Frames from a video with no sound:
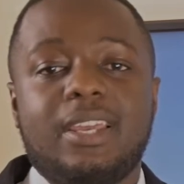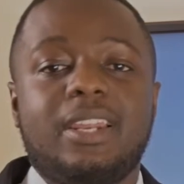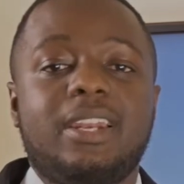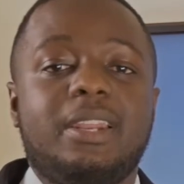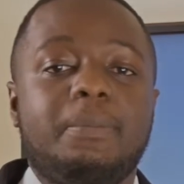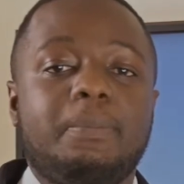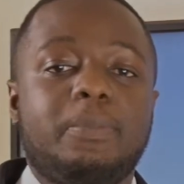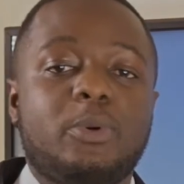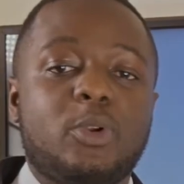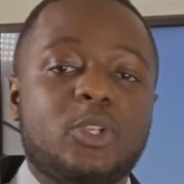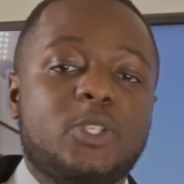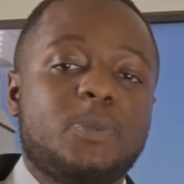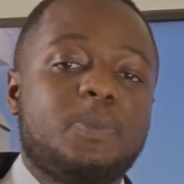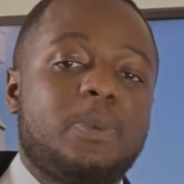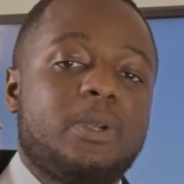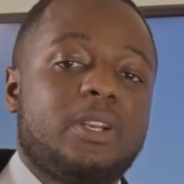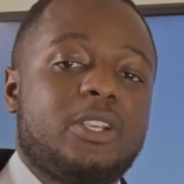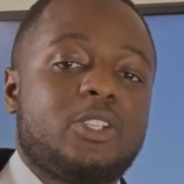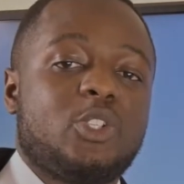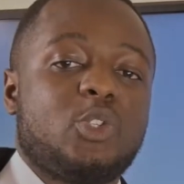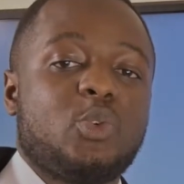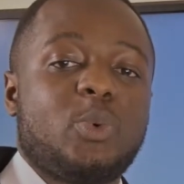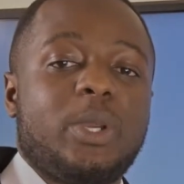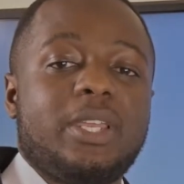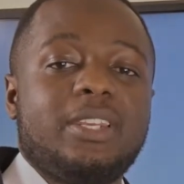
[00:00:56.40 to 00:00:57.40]
and a
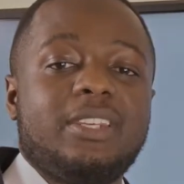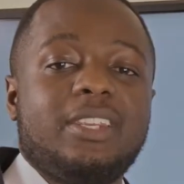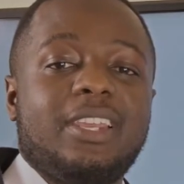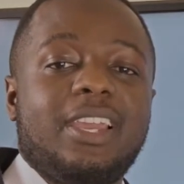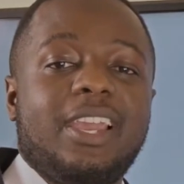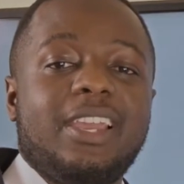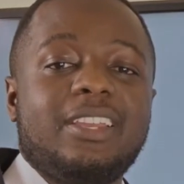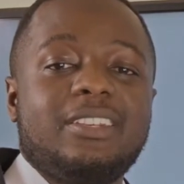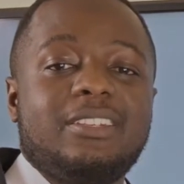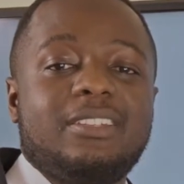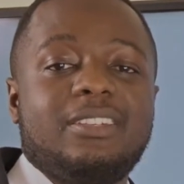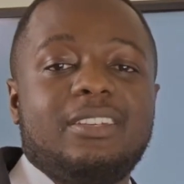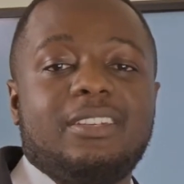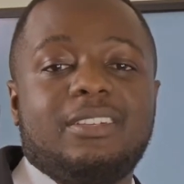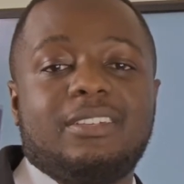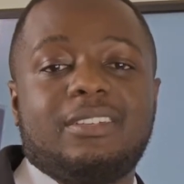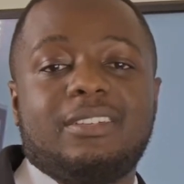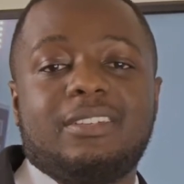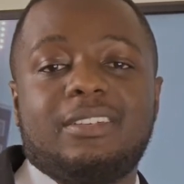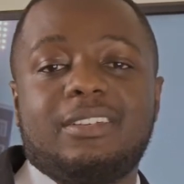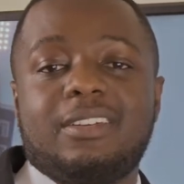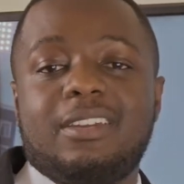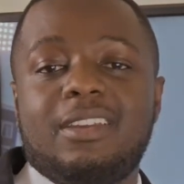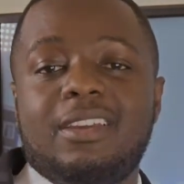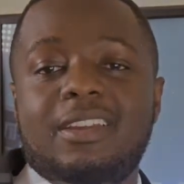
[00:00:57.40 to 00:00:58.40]
prosperous 2018.